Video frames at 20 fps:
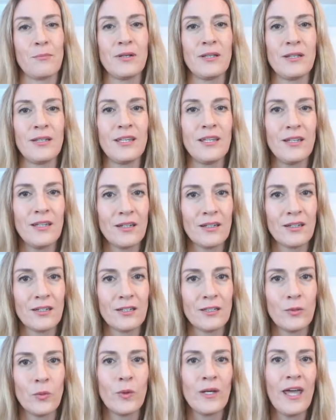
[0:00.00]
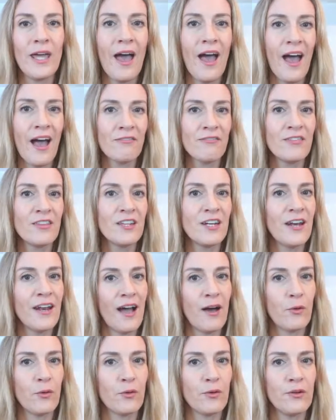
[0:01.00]
here. We have the
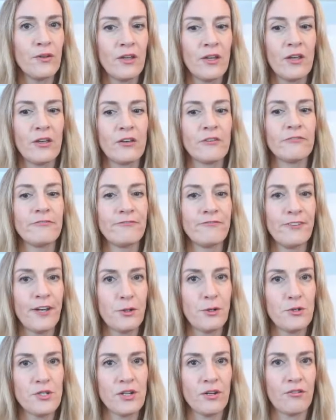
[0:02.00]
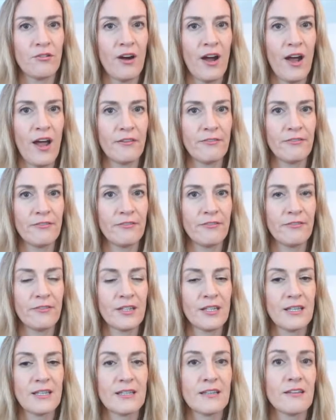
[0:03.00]
noun photograph.
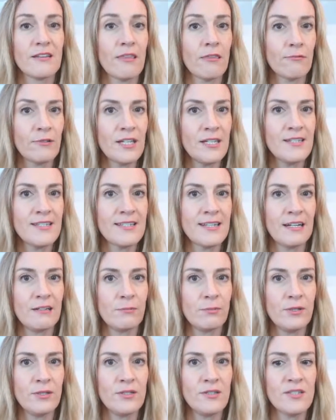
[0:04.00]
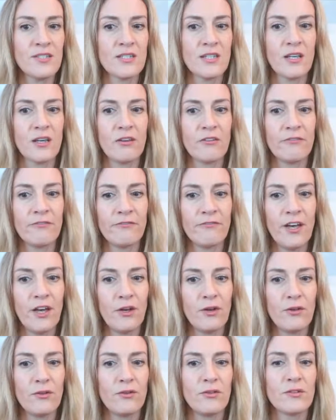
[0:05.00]
3 syllables,
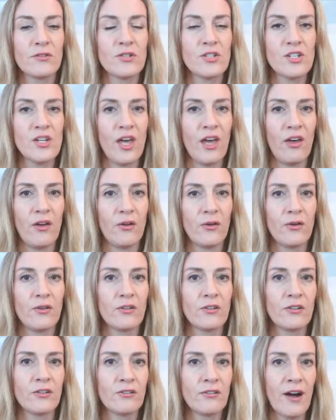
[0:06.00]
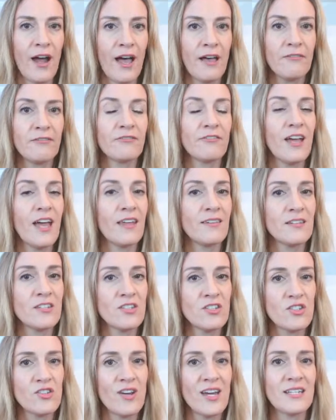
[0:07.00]
photograph, and the
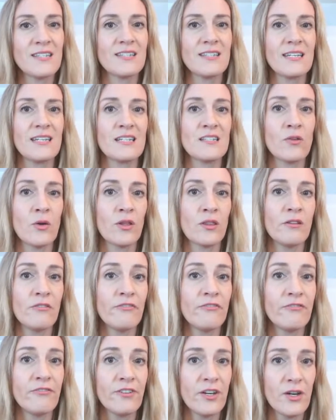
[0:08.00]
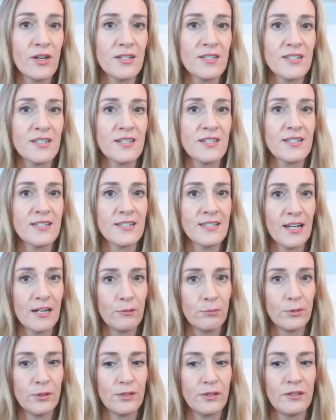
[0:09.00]
stress is on the first
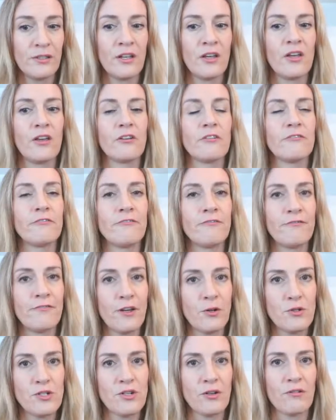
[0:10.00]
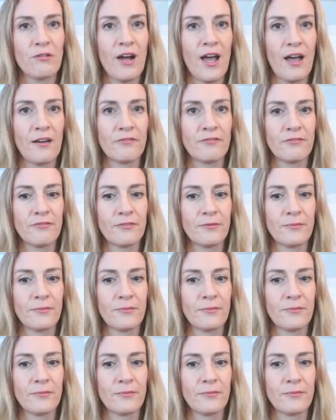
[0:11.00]
syllable, photograph.